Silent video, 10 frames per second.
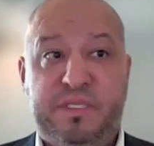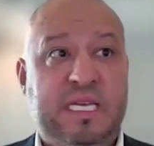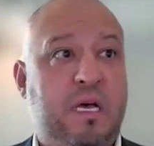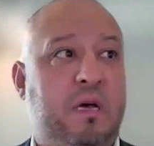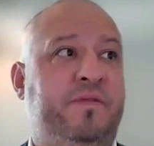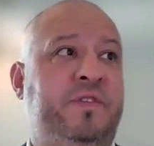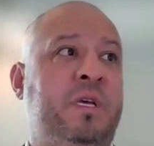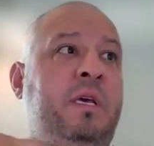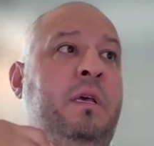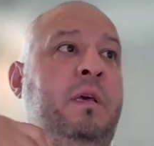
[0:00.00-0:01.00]
themselves.
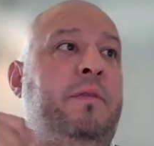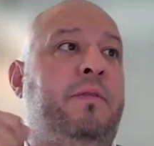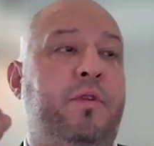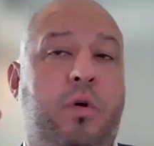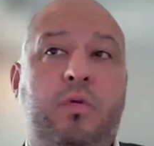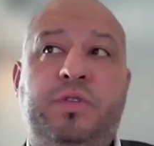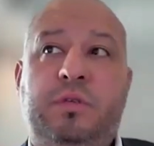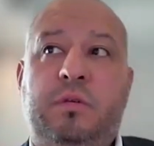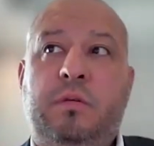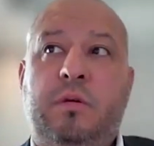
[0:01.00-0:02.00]

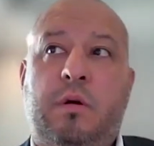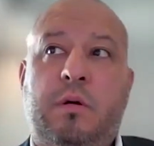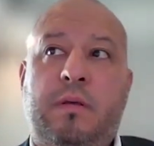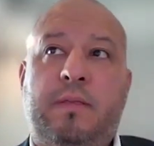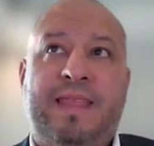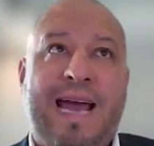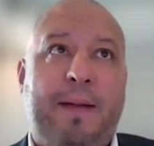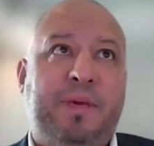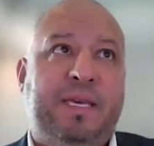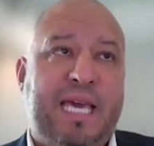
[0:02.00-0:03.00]
Those
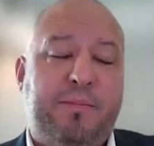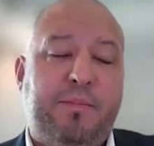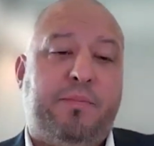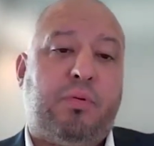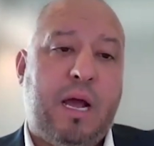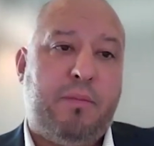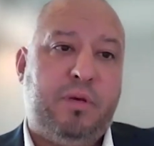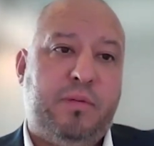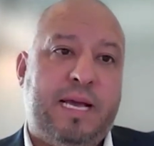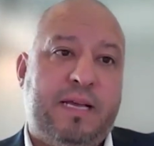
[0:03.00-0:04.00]
that became a
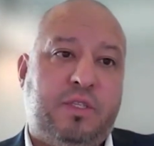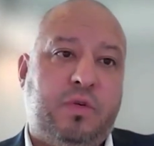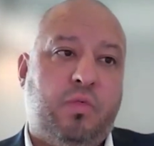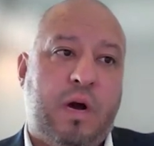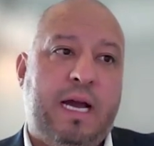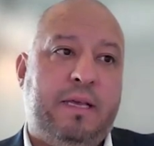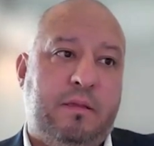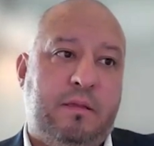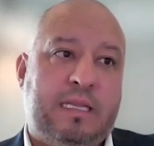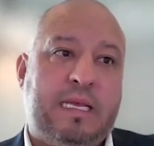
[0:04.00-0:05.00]
problem as to why
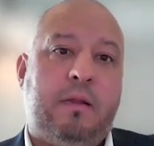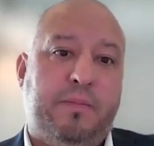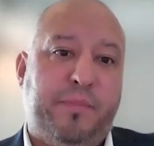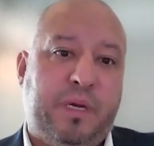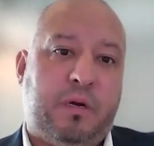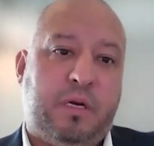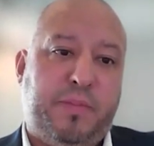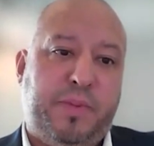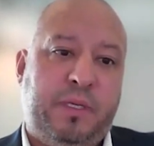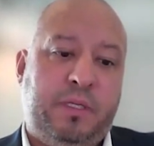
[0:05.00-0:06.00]
a lot of the bigger
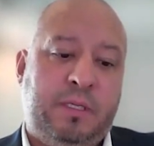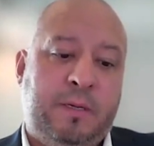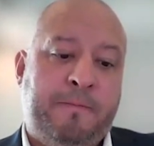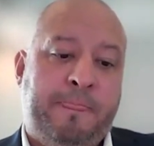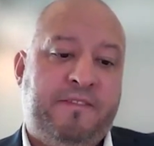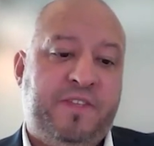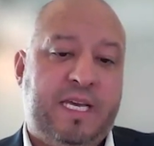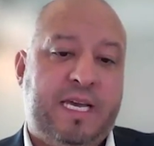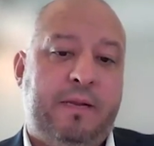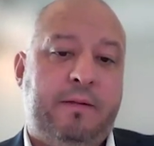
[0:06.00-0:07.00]
companies
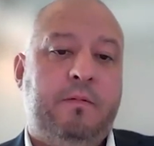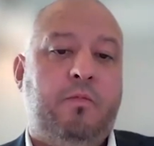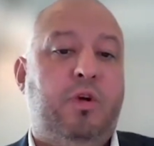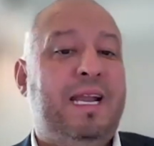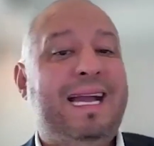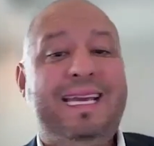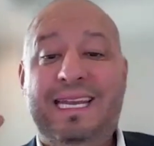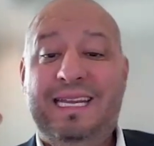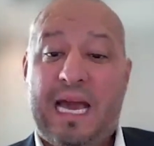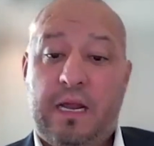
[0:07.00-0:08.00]
said, we're not
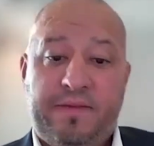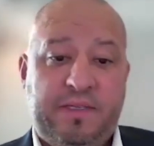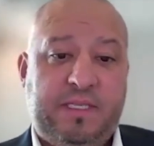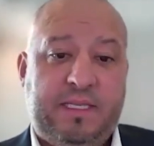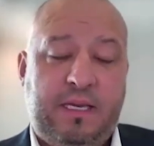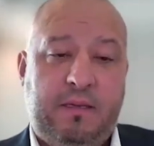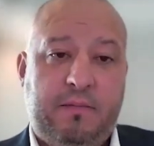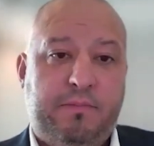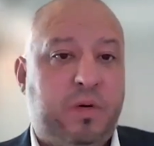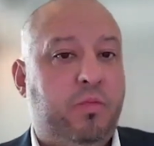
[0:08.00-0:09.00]
getting real estate,
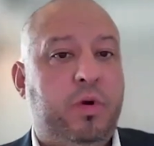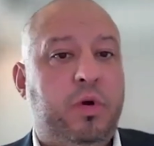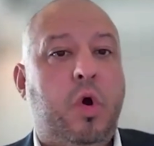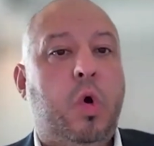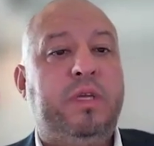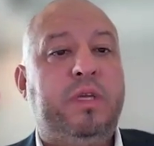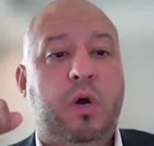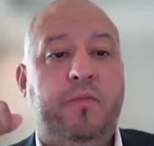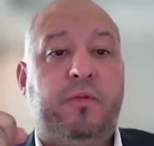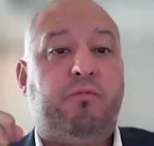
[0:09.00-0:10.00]
but we're
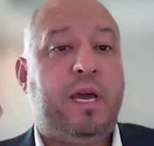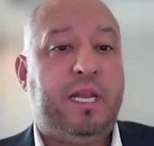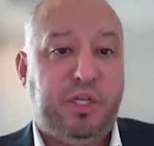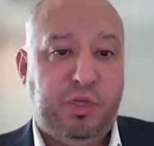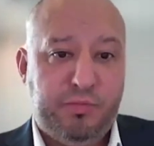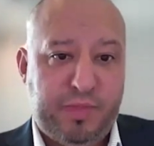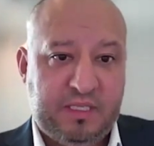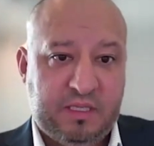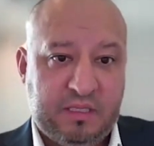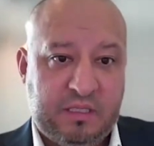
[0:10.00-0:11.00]
holding on to new
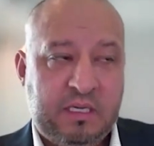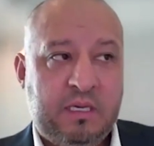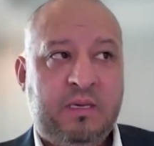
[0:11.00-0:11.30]
business.